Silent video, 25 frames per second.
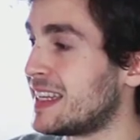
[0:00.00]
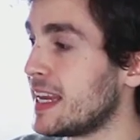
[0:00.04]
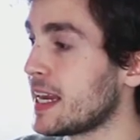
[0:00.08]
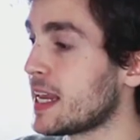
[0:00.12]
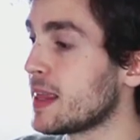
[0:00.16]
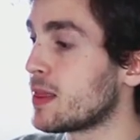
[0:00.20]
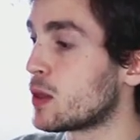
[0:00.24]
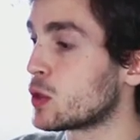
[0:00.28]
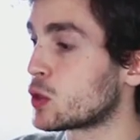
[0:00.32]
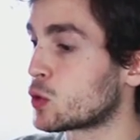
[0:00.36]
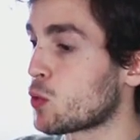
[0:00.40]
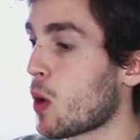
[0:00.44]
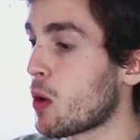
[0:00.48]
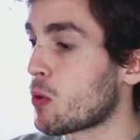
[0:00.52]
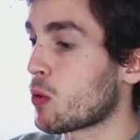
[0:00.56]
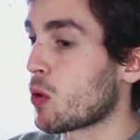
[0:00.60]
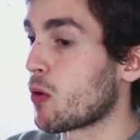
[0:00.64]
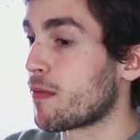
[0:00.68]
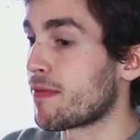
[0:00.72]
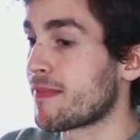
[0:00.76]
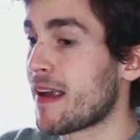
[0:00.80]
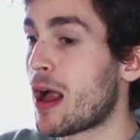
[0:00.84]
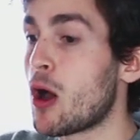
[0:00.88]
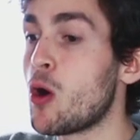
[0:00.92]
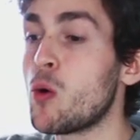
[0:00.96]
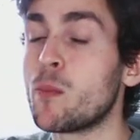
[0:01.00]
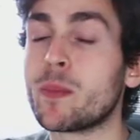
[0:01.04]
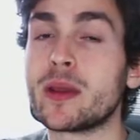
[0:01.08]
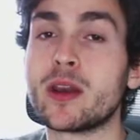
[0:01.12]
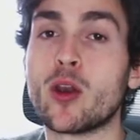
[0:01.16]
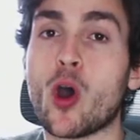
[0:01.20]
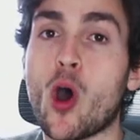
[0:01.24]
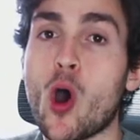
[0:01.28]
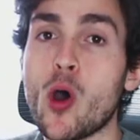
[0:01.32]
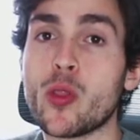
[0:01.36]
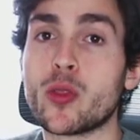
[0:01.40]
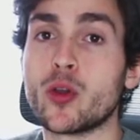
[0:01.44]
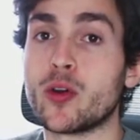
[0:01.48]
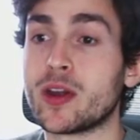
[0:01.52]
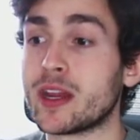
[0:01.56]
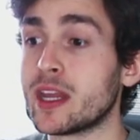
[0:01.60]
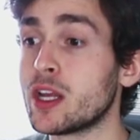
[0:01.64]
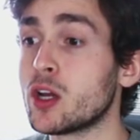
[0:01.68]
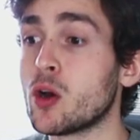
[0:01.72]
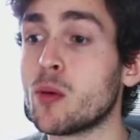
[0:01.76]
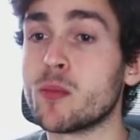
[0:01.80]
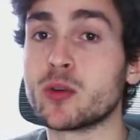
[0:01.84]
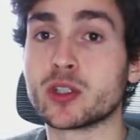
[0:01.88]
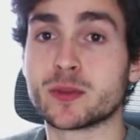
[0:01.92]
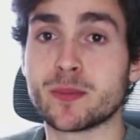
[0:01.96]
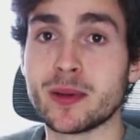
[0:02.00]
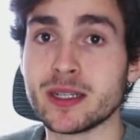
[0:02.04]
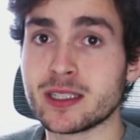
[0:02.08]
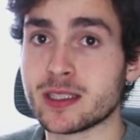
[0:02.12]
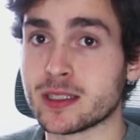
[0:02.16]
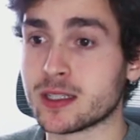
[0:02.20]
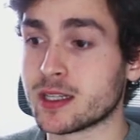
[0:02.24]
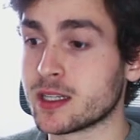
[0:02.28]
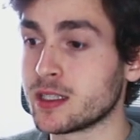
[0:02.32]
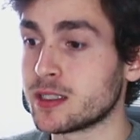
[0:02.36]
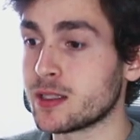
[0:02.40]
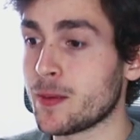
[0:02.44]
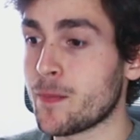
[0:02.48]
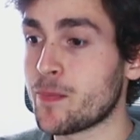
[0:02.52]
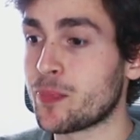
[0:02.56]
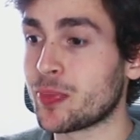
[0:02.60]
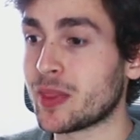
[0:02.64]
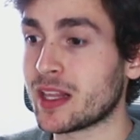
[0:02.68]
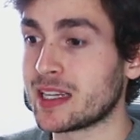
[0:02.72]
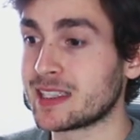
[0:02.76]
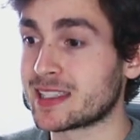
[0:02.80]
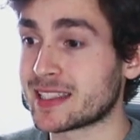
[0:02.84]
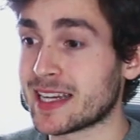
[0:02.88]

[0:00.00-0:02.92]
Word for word: taking this route of helping other e-commerce businesses,